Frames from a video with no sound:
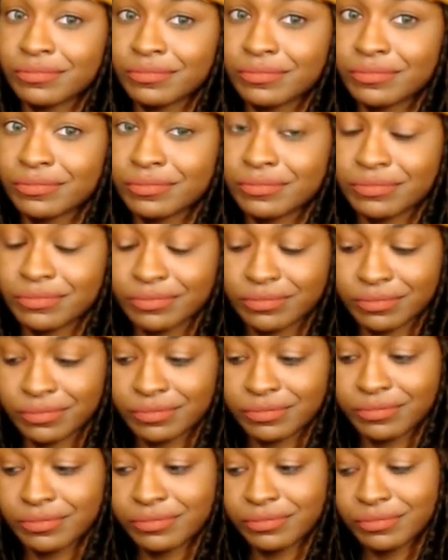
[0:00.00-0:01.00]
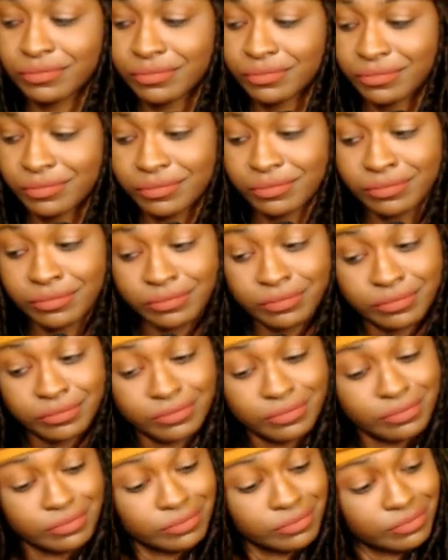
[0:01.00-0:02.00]

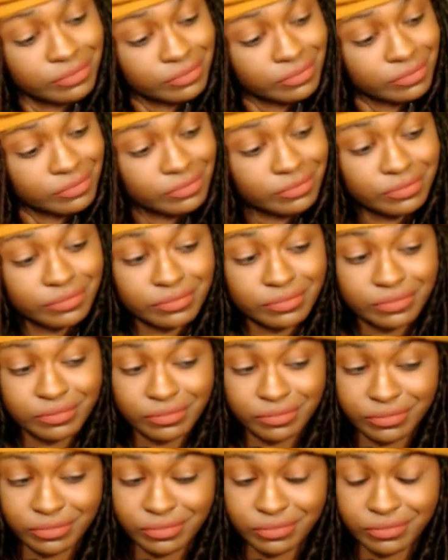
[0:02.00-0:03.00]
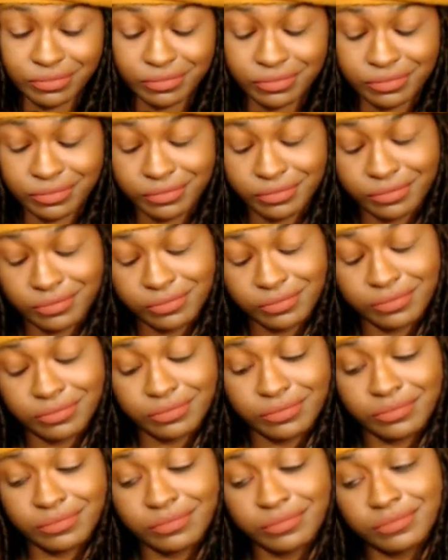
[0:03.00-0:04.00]

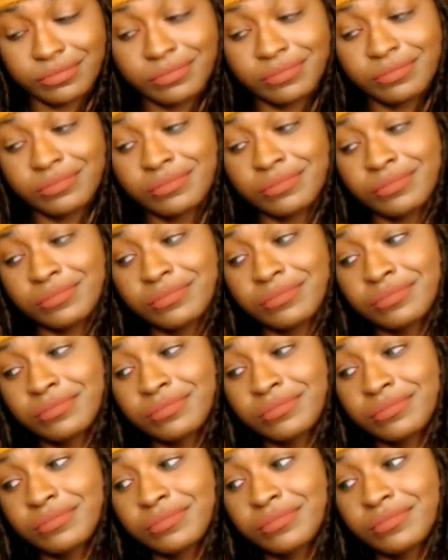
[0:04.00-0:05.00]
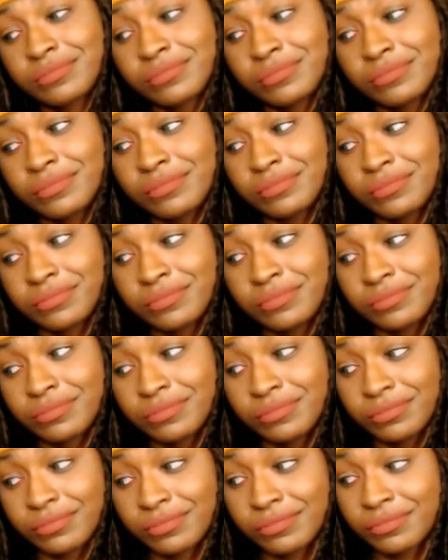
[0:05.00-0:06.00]

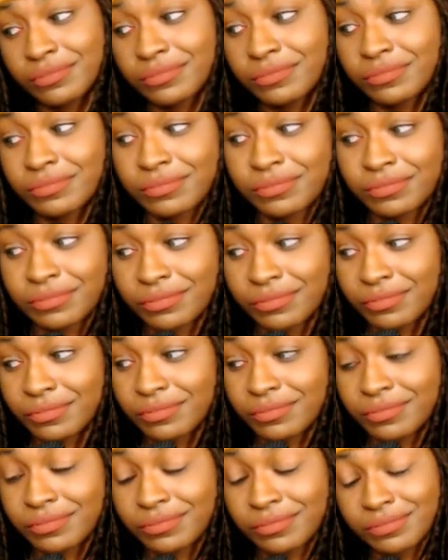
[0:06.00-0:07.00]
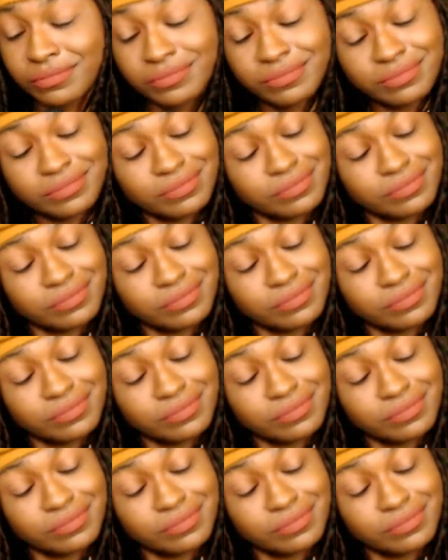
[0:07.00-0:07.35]
(no one is talking)